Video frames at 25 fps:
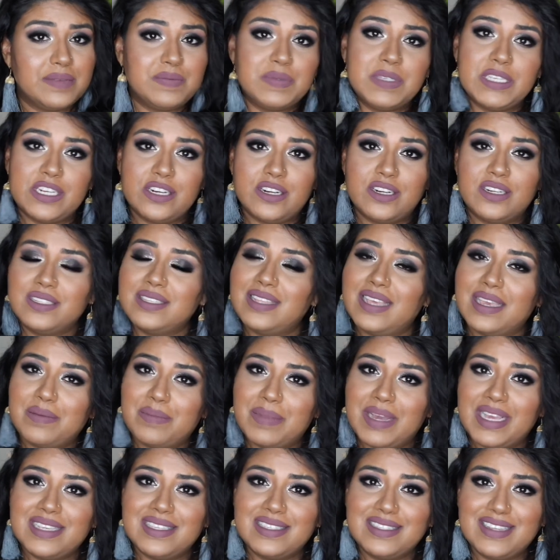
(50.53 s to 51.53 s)
Ipsters like
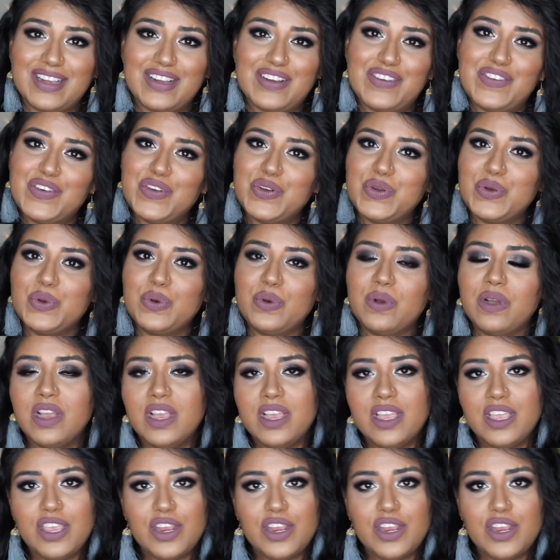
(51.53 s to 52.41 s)
myself who,